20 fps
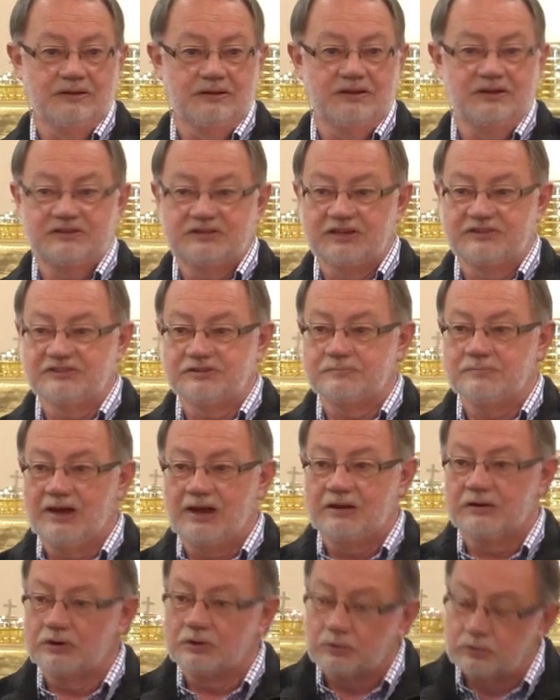It doesn't
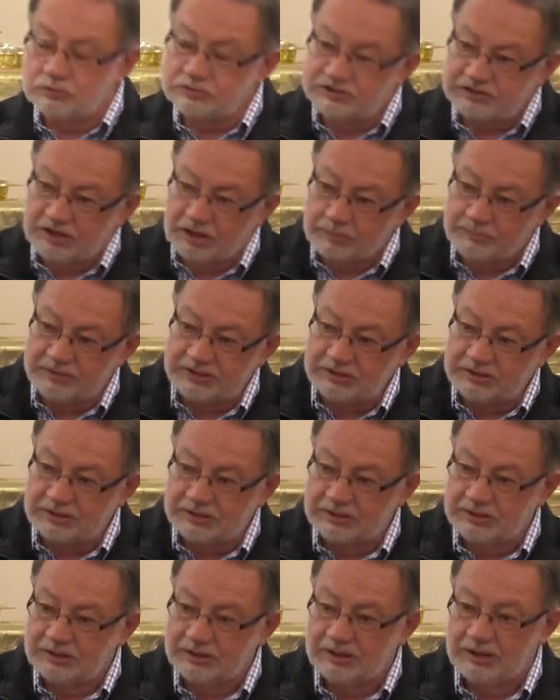matter who's coming,
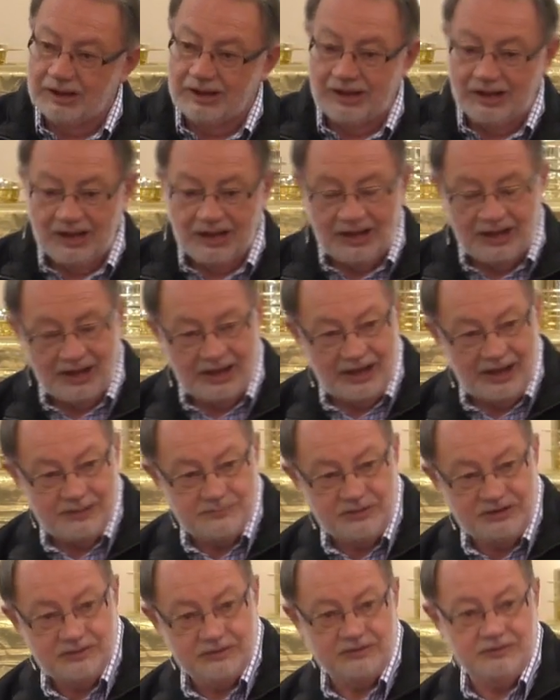
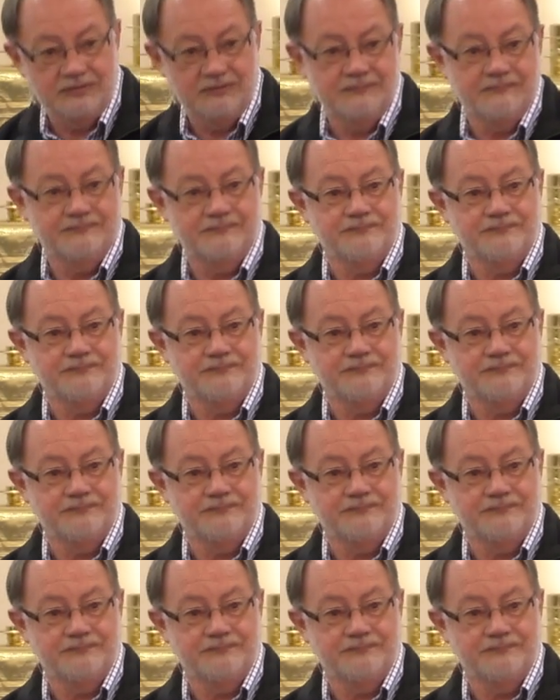I'm here